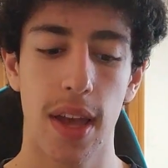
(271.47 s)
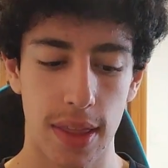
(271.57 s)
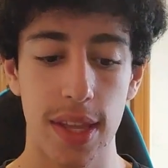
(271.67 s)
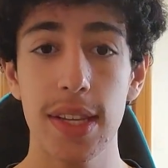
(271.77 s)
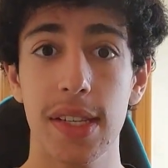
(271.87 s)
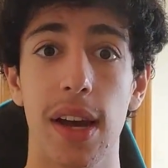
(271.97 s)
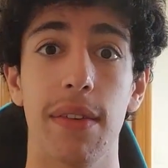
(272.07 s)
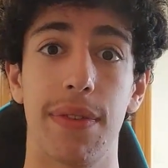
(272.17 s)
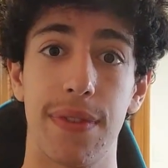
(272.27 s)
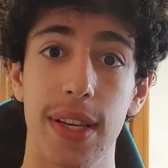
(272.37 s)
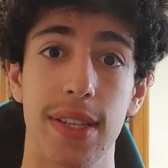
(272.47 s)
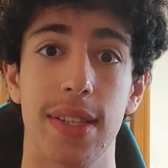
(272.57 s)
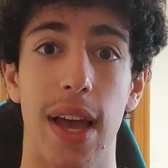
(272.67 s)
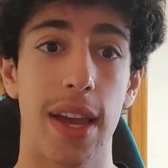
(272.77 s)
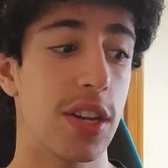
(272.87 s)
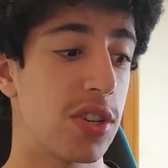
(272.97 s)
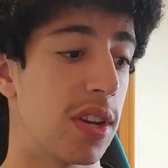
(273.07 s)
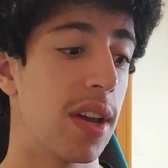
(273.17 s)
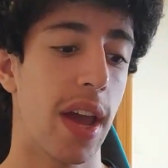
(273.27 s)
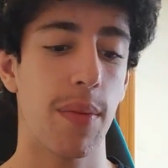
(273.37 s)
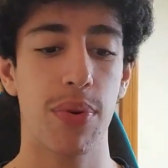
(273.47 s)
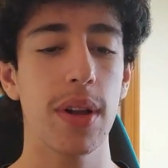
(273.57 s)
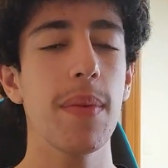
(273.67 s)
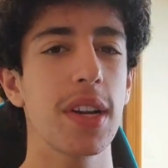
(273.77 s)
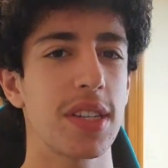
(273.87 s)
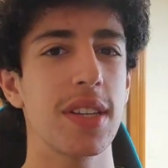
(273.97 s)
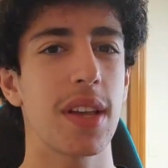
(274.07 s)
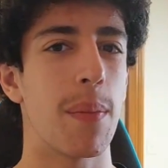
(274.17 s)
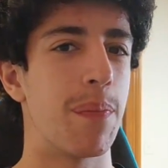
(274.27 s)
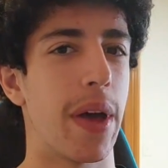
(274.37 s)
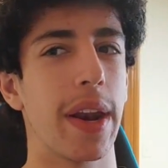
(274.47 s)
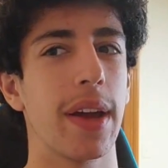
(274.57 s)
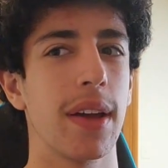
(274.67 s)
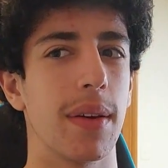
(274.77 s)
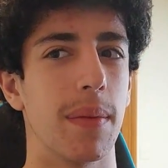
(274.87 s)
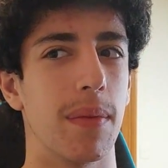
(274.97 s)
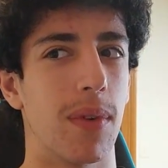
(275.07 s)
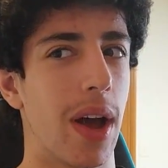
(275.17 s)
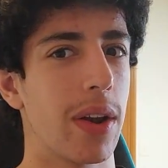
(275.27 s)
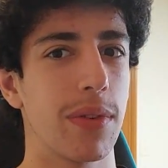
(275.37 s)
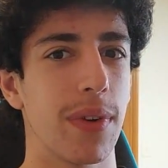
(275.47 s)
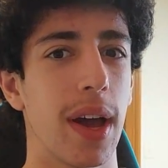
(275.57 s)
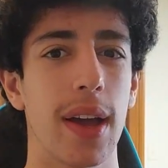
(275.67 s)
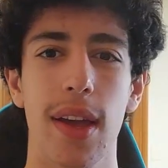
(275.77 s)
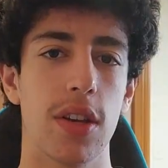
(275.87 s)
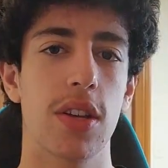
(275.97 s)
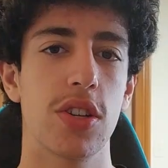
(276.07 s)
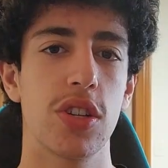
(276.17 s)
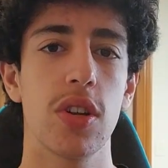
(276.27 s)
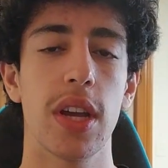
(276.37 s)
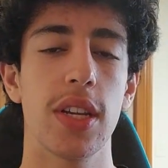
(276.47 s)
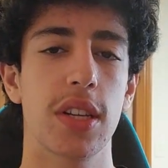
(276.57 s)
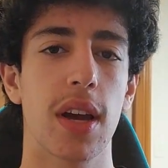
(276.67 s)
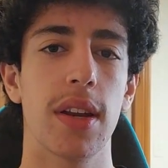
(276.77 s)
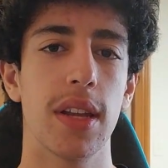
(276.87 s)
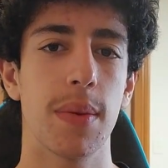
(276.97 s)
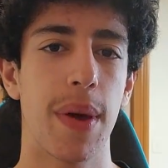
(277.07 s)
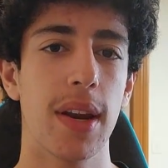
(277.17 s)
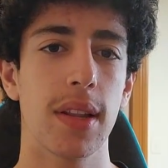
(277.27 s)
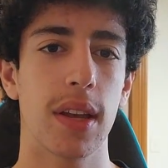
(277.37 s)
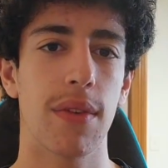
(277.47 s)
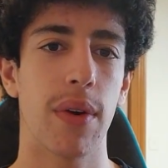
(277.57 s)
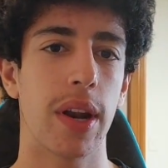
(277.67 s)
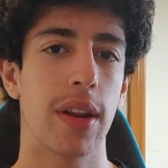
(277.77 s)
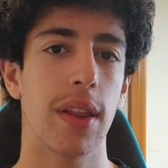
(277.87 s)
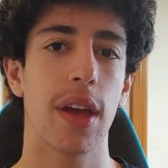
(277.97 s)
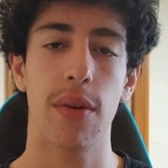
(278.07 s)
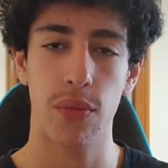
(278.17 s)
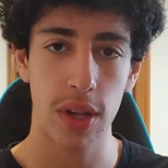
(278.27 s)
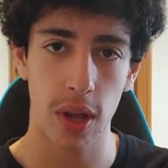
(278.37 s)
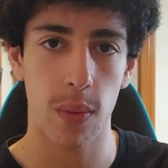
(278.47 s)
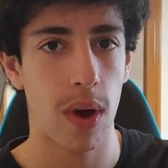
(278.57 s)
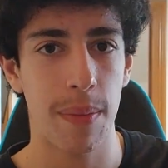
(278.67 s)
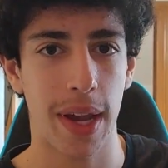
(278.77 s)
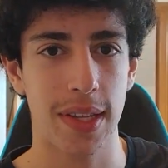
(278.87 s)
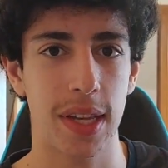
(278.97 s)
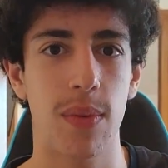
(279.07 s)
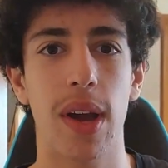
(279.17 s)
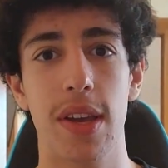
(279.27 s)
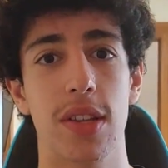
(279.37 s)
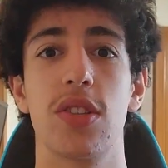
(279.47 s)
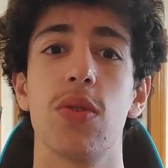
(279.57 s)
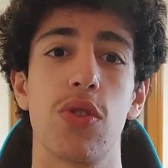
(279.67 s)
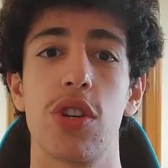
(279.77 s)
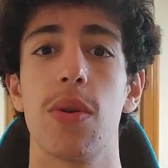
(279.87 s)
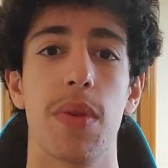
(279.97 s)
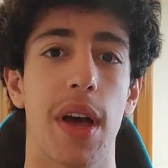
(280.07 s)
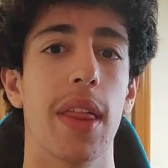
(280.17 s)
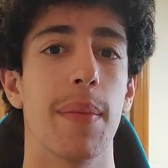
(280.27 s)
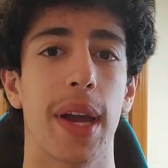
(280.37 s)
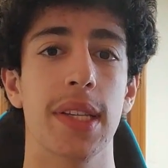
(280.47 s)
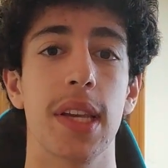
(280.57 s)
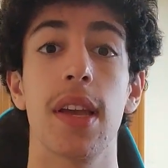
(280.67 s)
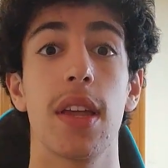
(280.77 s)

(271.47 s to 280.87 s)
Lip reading: This gun fixes that issue and pretty much is a better Rhino fire. You can shoot each gun independently of one another and reload one magazine while you can still shoot with the other magazine.